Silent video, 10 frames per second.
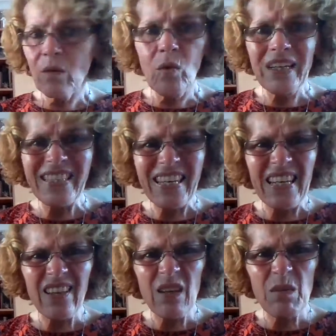Woolly's
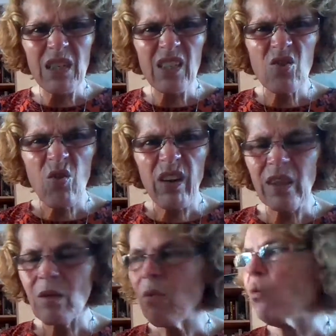eaten them and
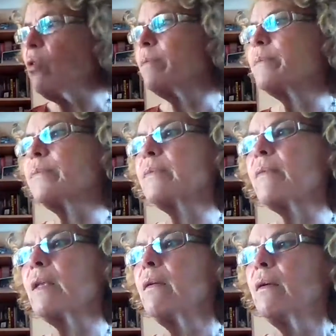destroyed them all.
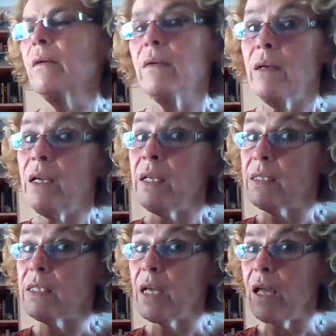
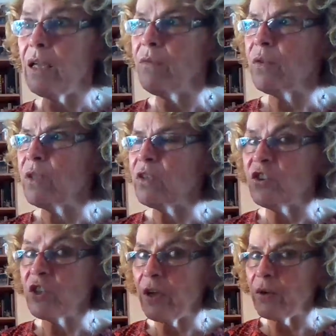It's time for the
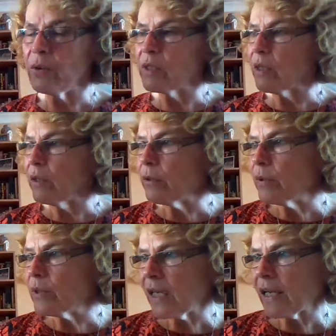show, so
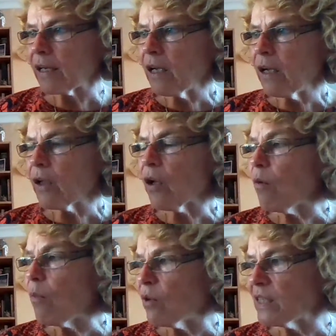oh dear.
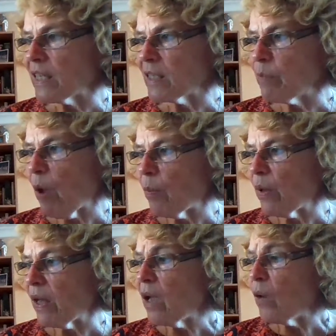Come on, says
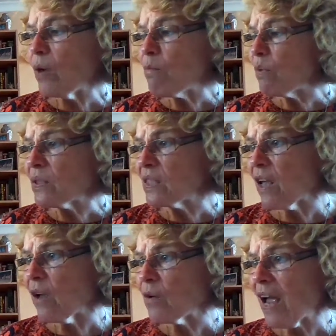Poppy. We must
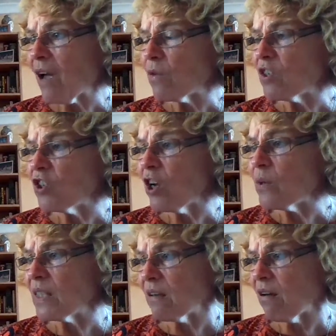go now. The
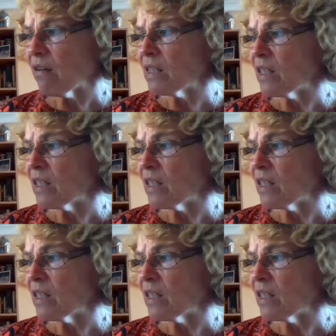show starts